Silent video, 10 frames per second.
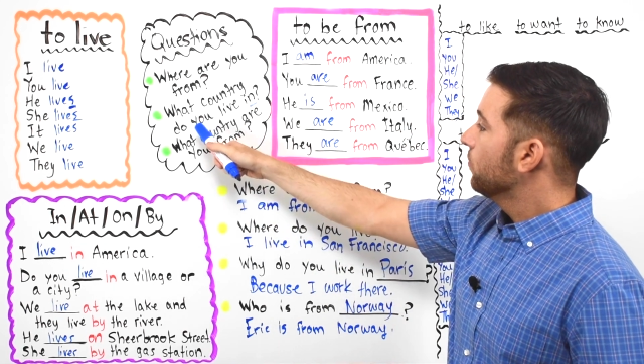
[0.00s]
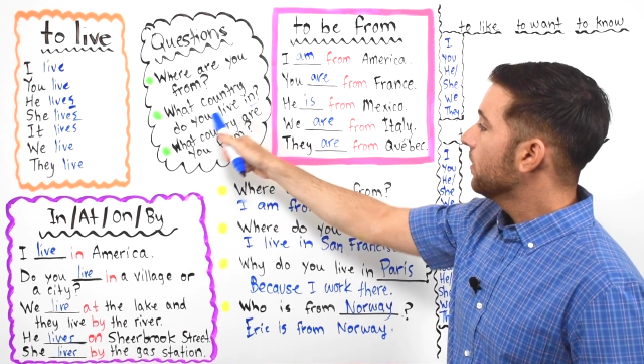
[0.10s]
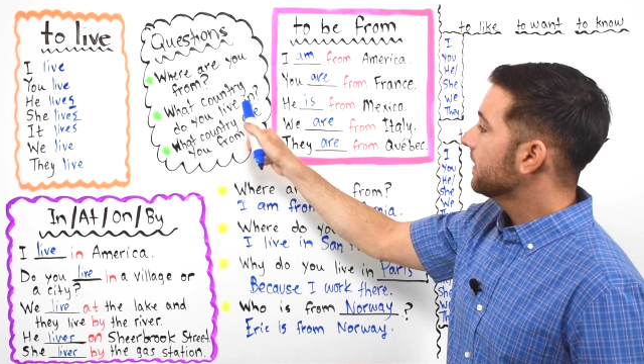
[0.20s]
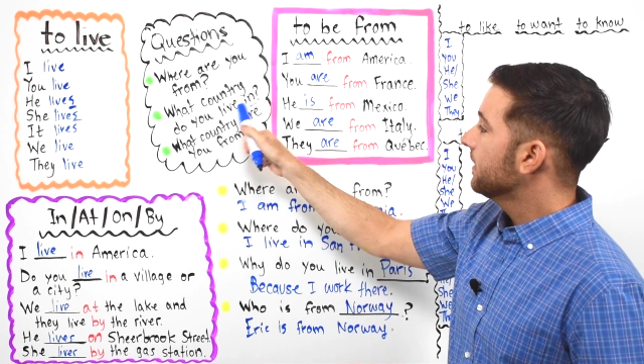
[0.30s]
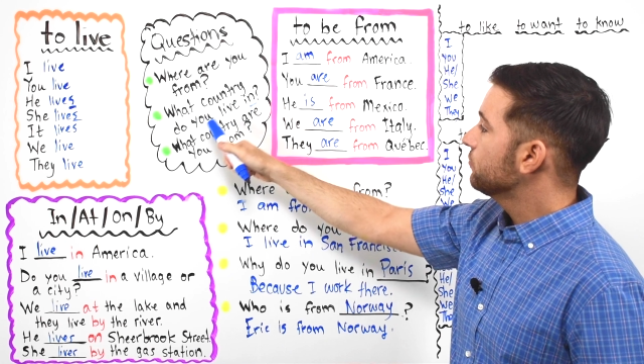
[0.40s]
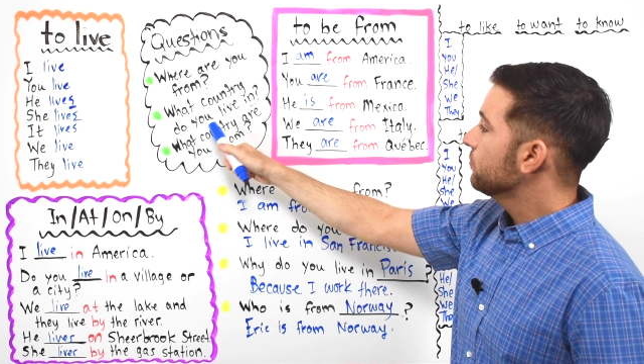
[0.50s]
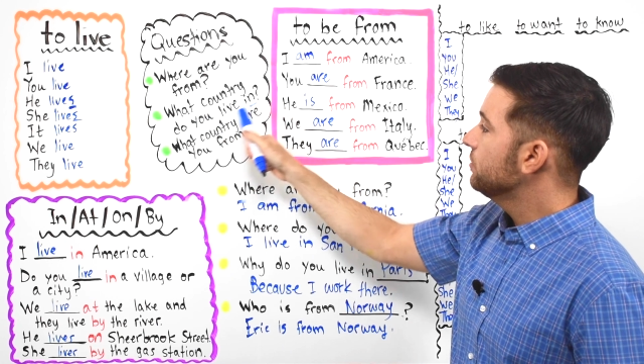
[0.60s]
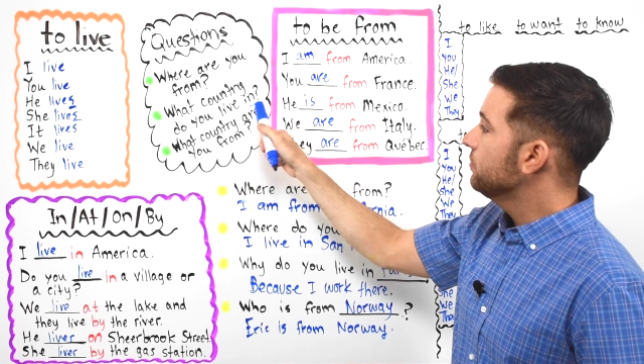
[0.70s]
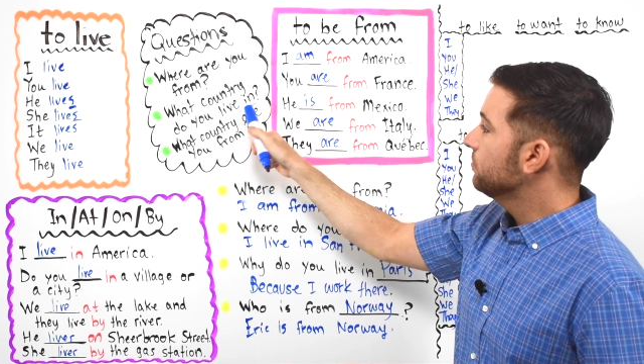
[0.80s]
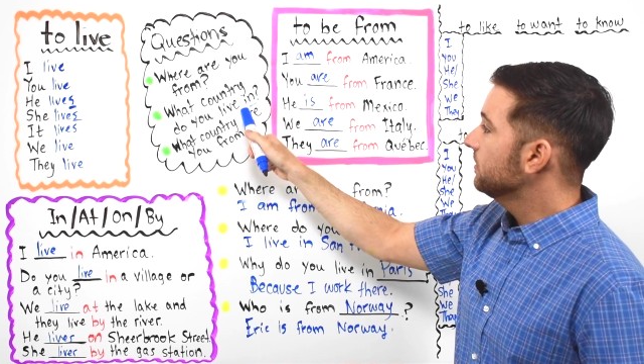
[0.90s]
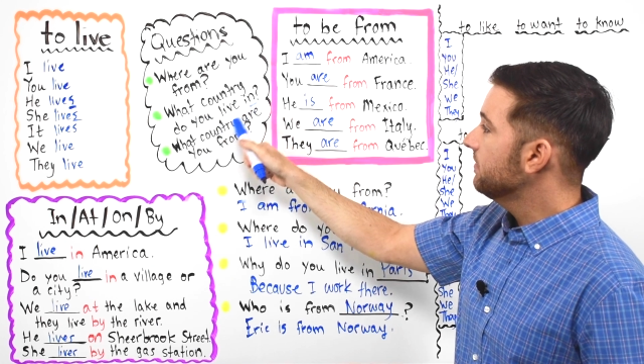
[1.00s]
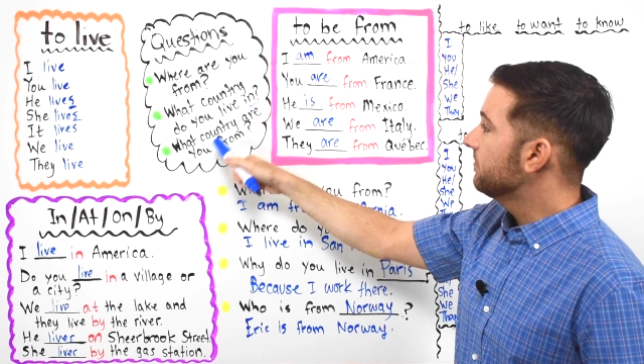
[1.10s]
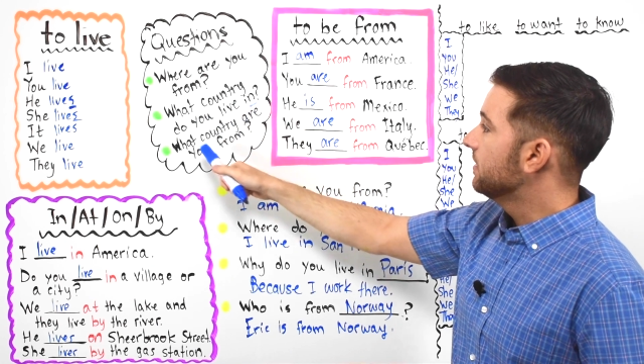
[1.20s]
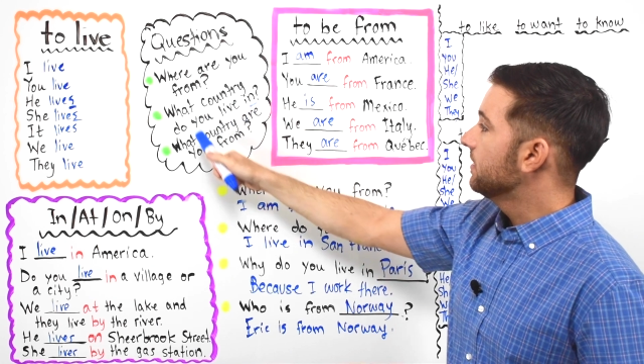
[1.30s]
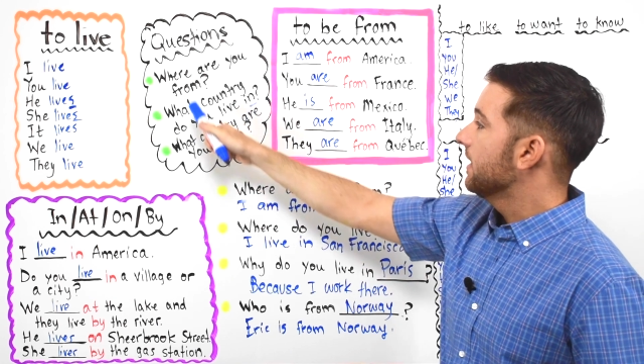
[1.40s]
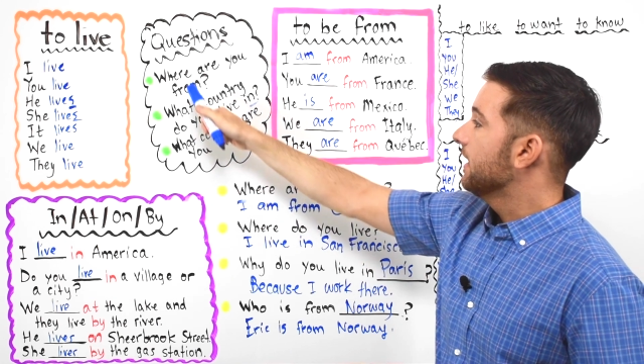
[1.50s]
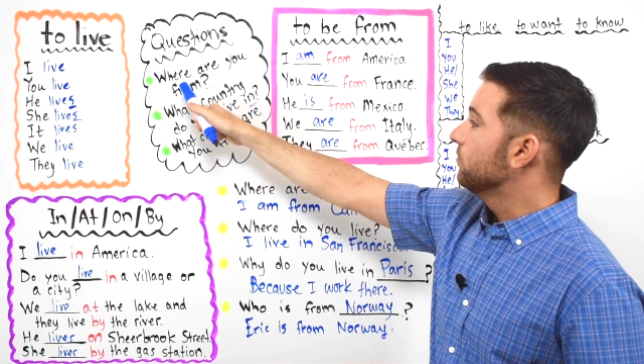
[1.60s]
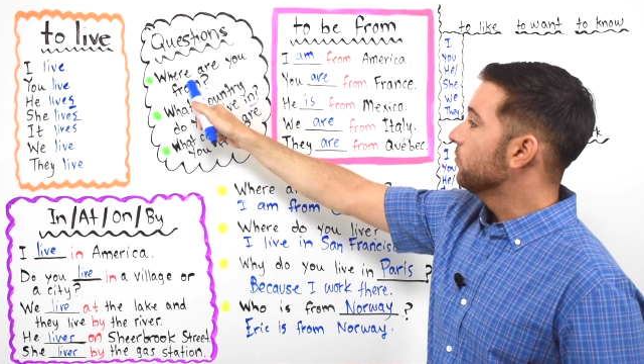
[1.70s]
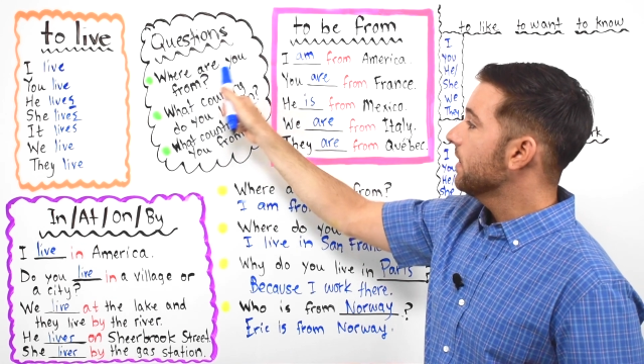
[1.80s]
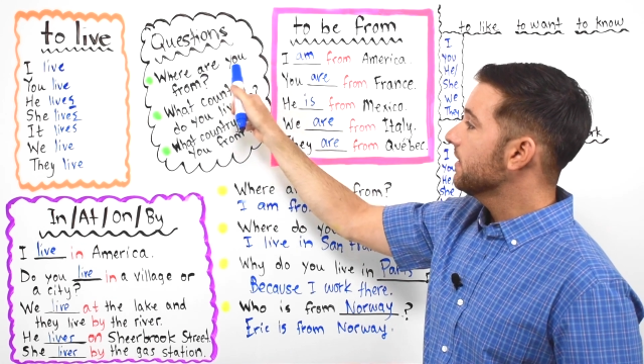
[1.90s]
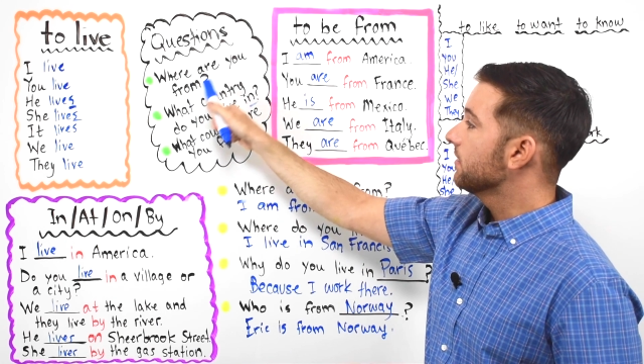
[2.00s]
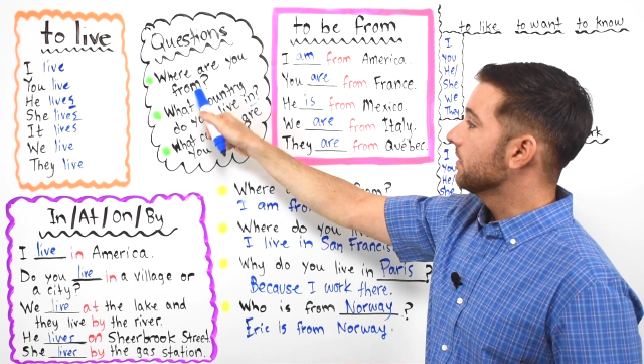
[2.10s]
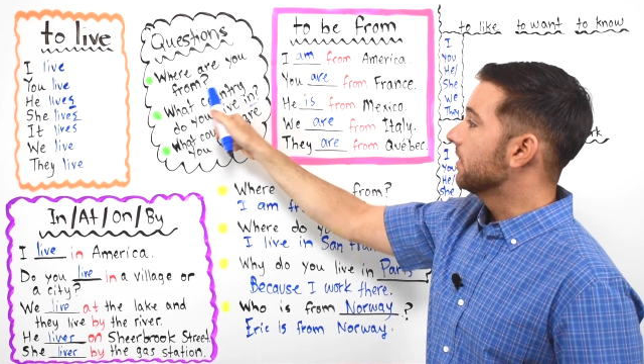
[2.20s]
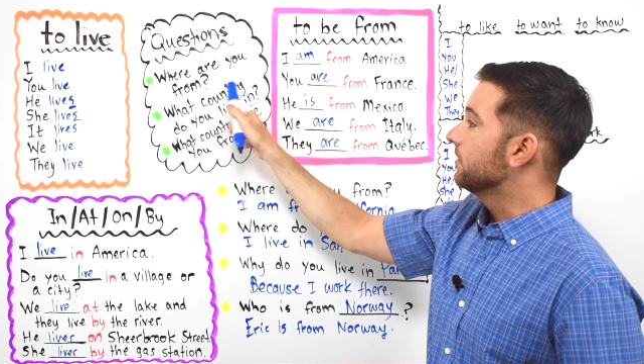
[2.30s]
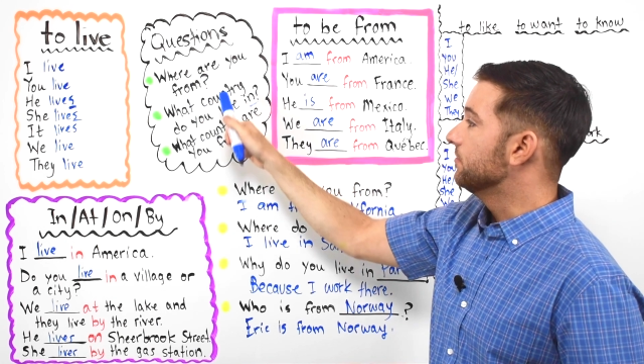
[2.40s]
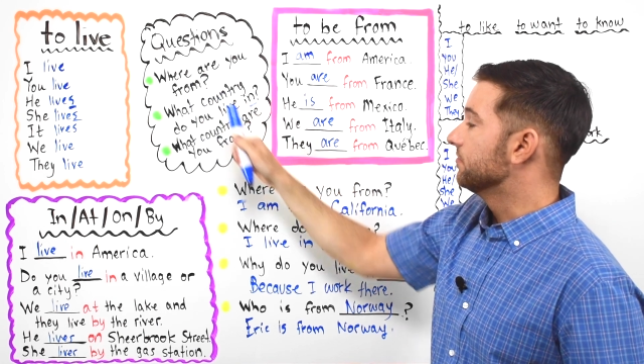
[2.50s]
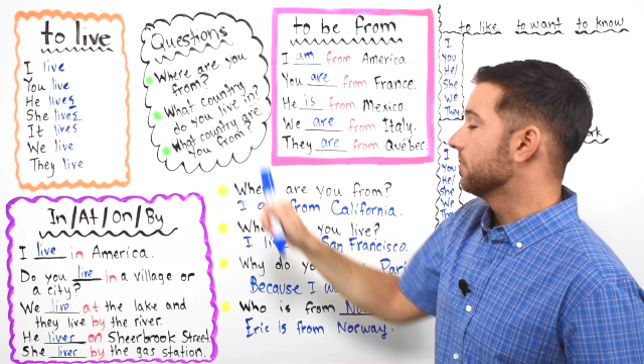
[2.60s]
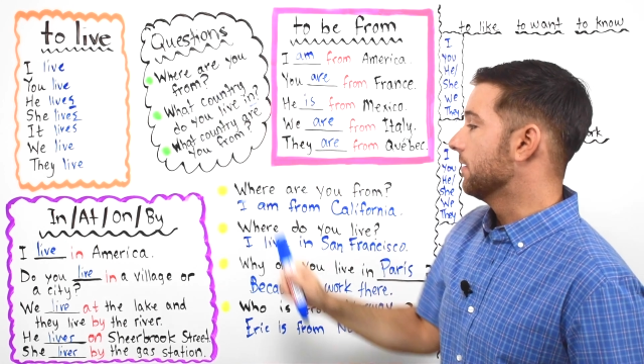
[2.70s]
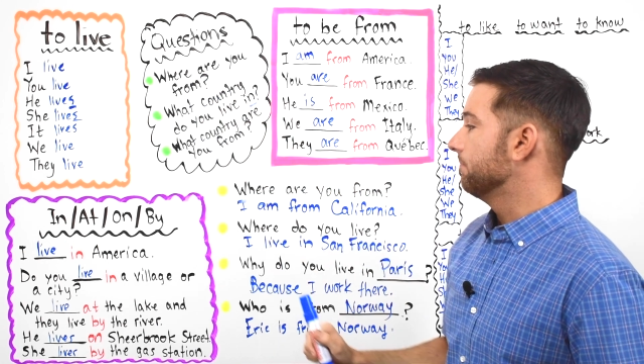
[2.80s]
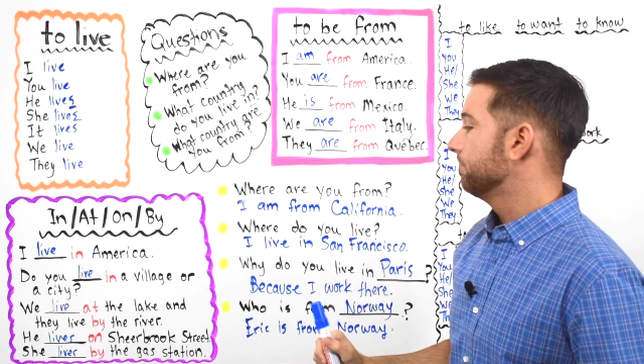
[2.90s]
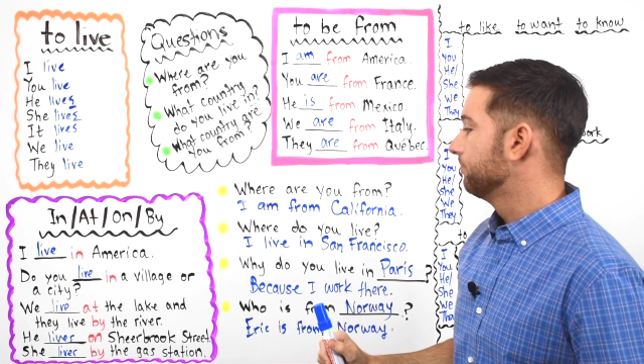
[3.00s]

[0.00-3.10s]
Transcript: What country do you live in? And where are you from?